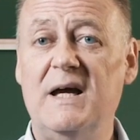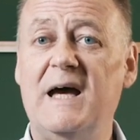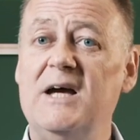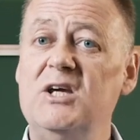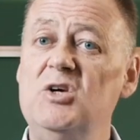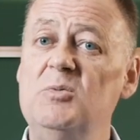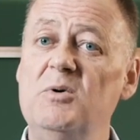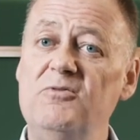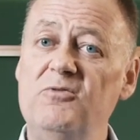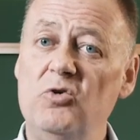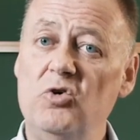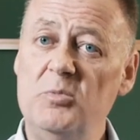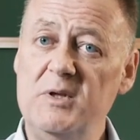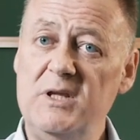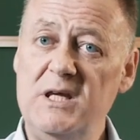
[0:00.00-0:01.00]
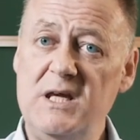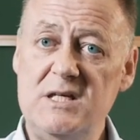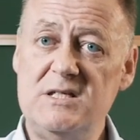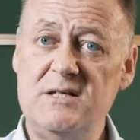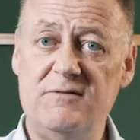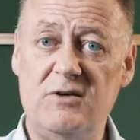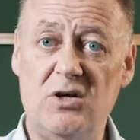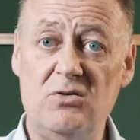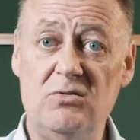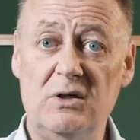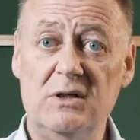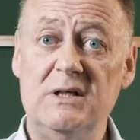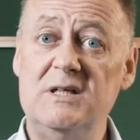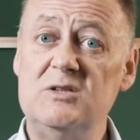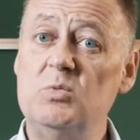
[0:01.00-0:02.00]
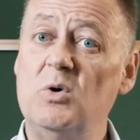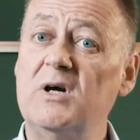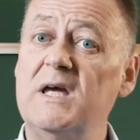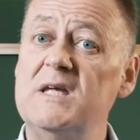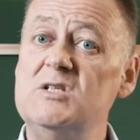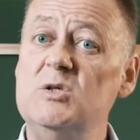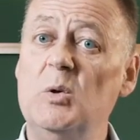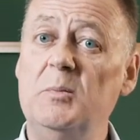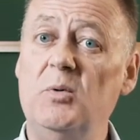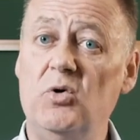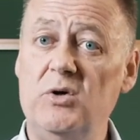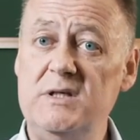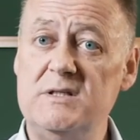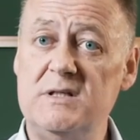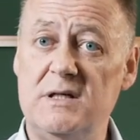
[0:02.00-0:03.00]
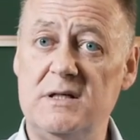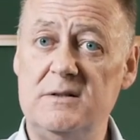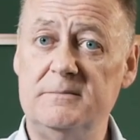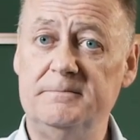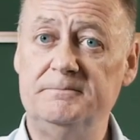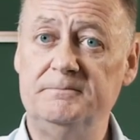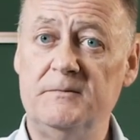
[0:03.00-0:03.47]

How you perform at the interview is what gets you appointed.